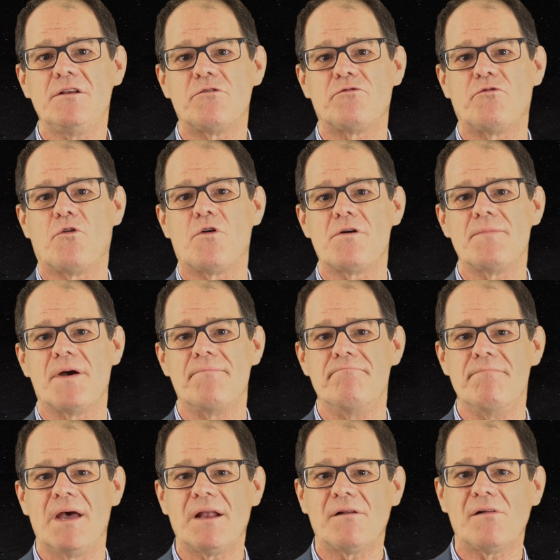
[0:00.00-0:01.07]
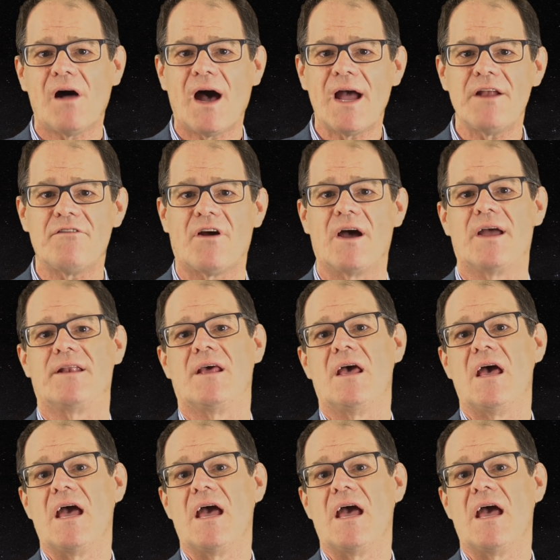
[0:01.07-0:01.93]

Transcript: to form a metal hydride